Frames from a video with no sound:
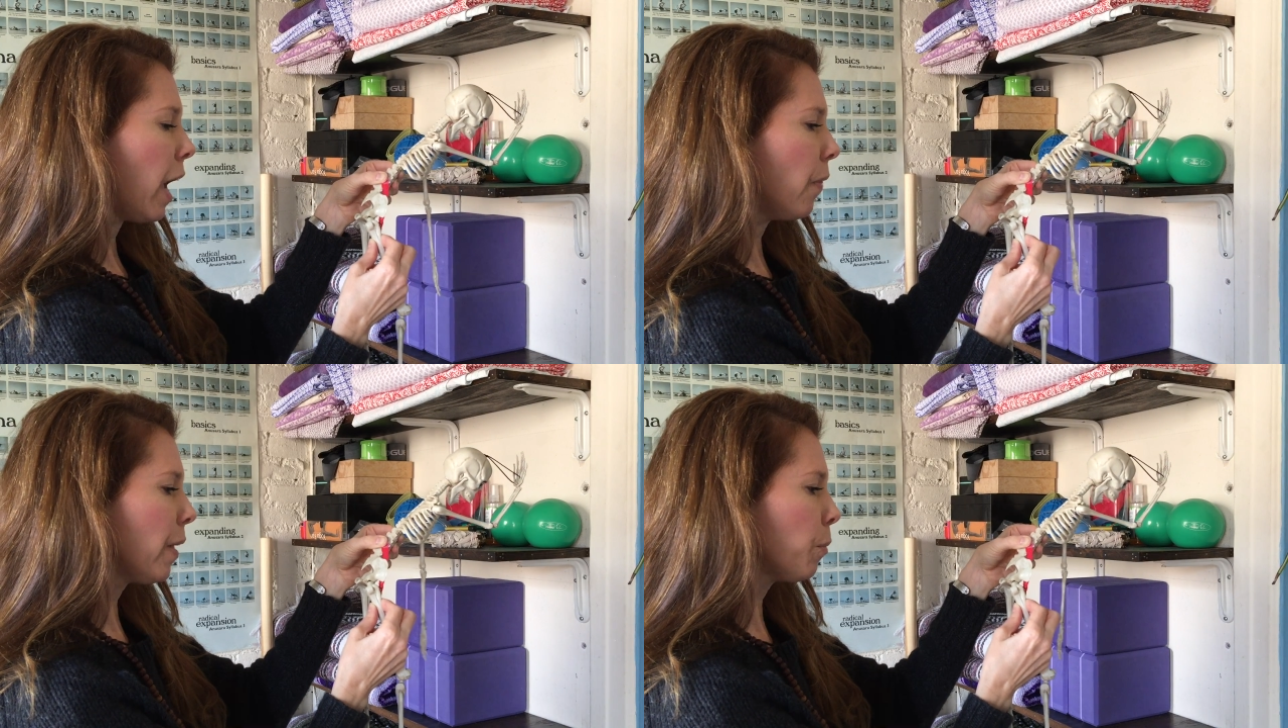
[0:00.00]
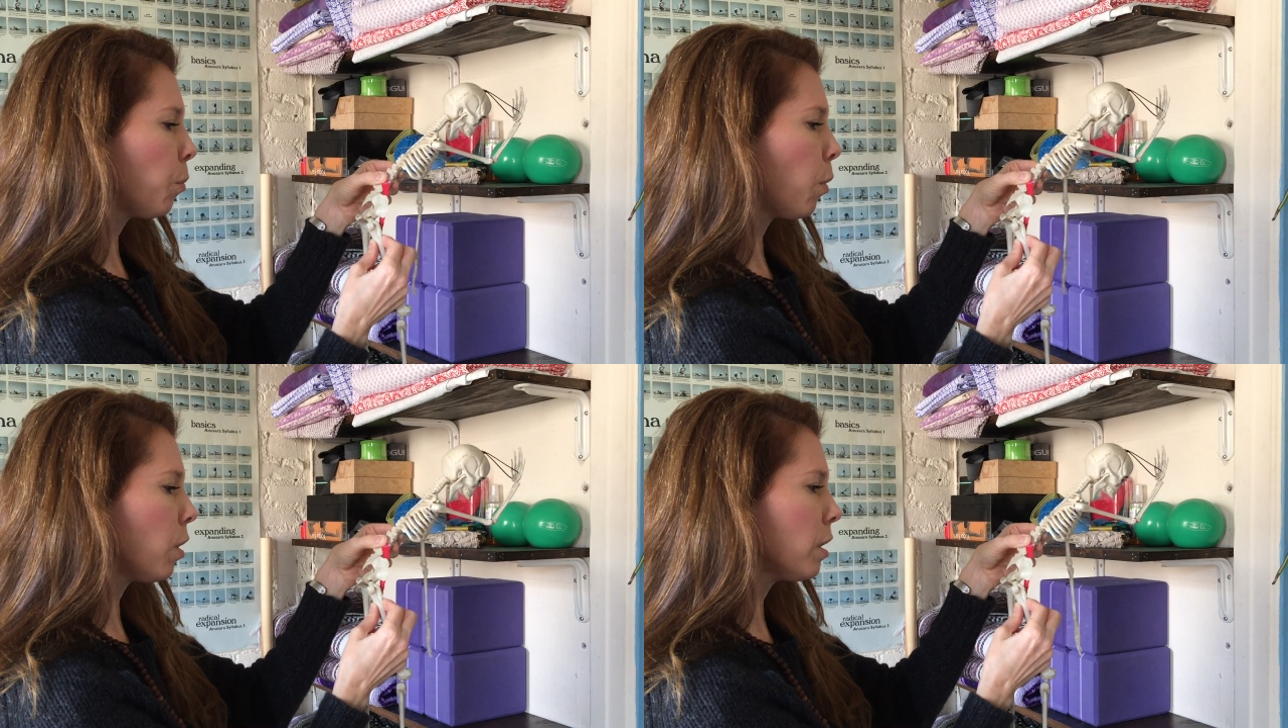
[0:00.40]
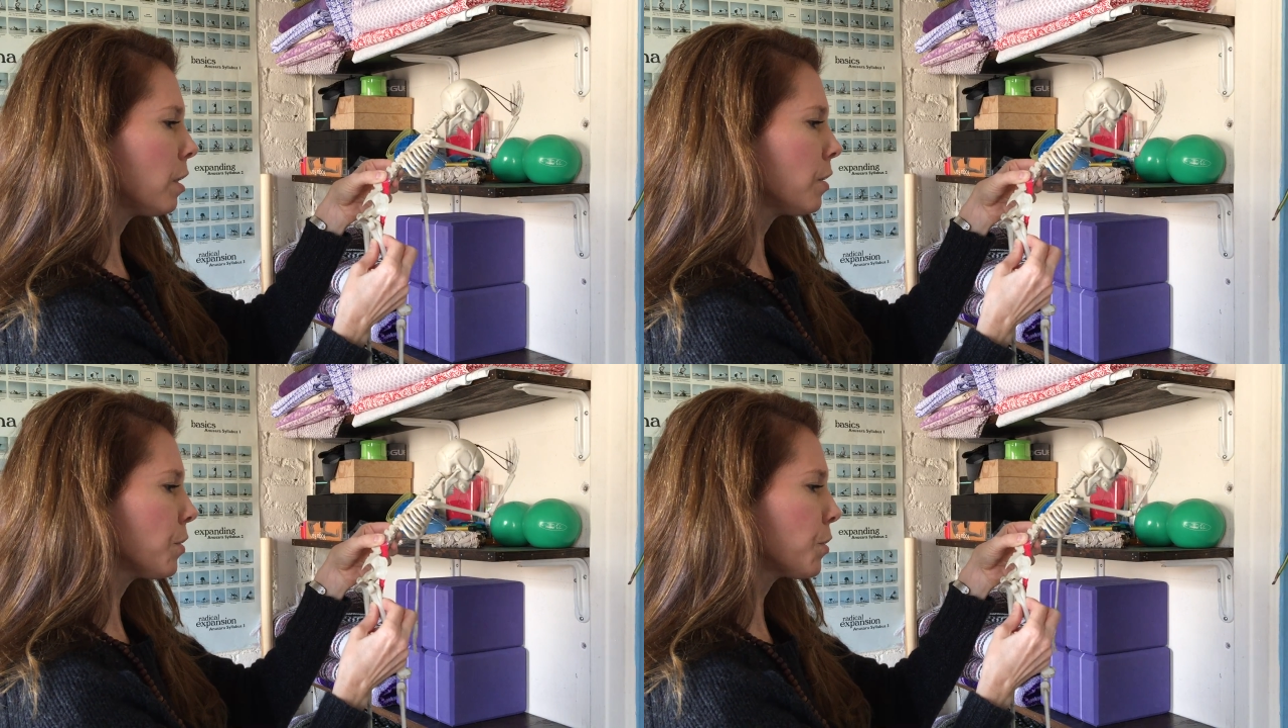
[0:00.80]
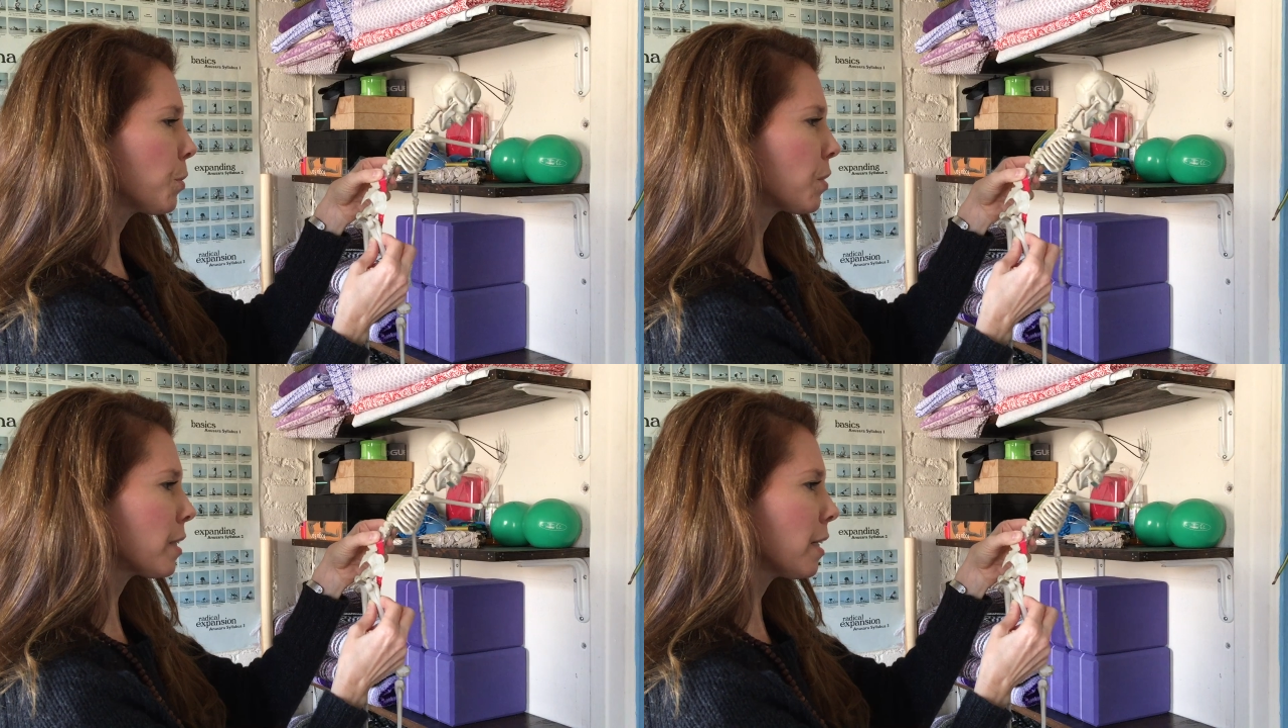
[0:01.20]
And then once
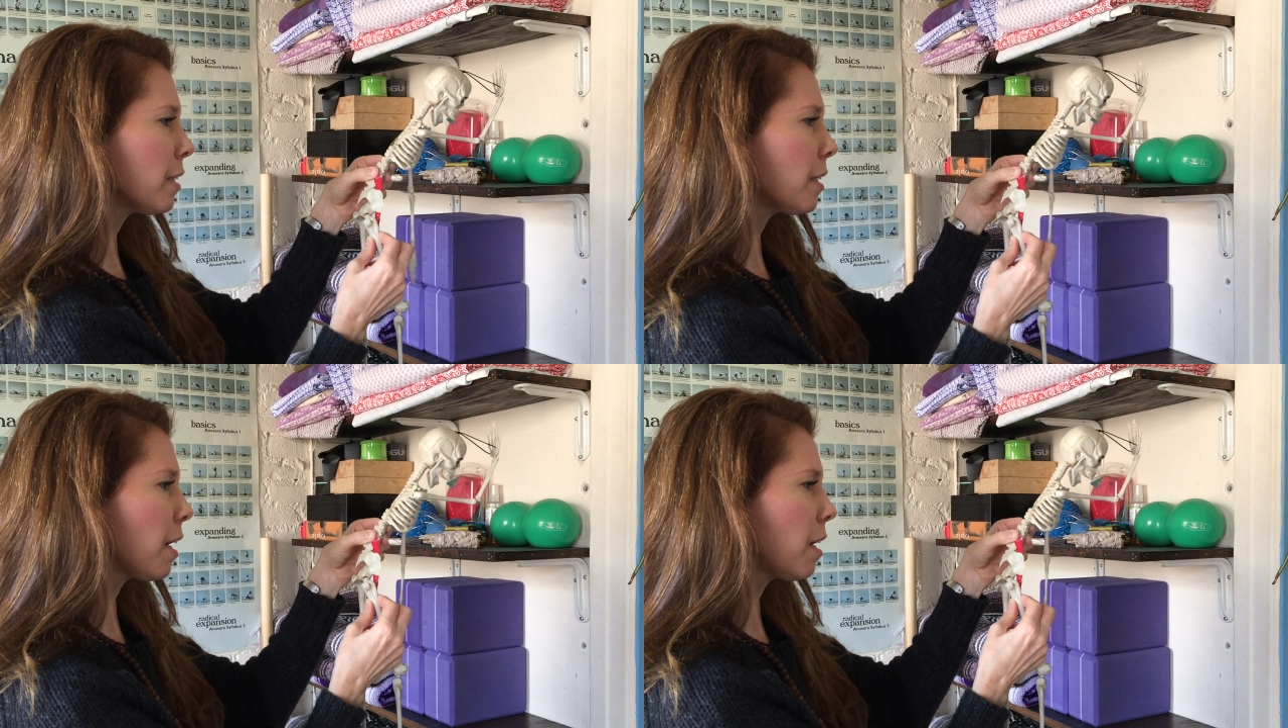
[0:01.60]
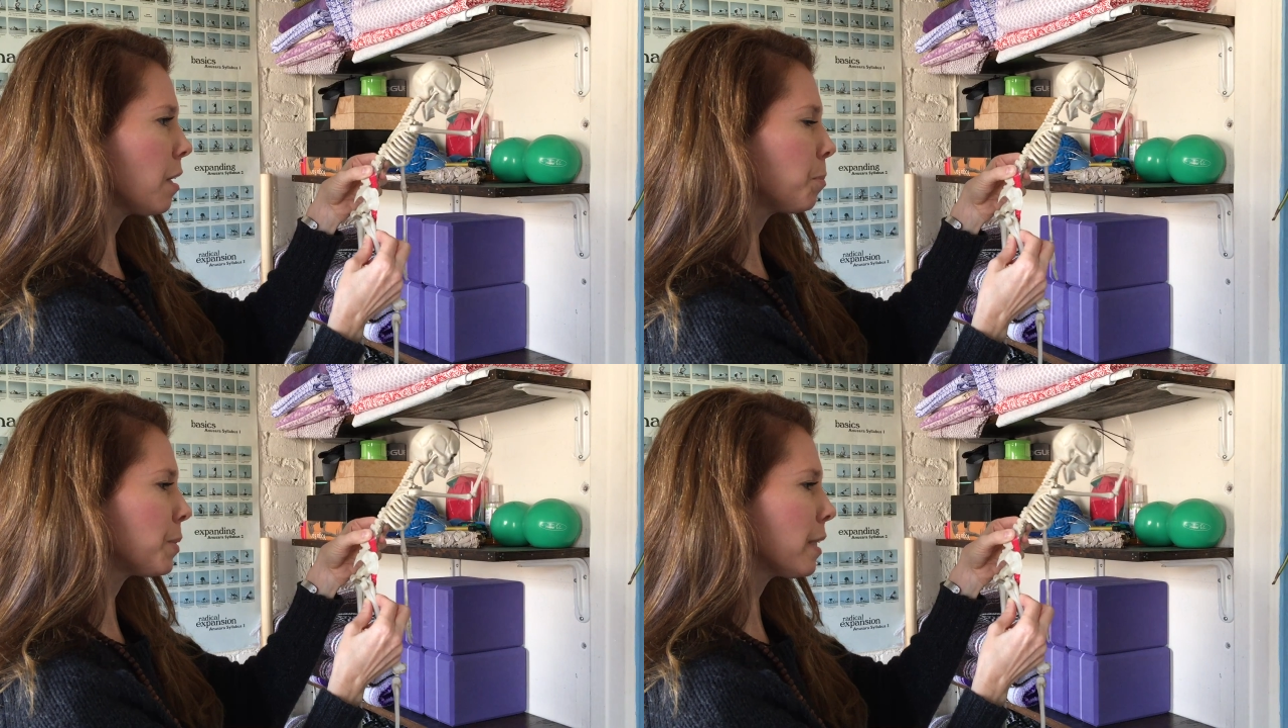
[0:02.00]
you stand up,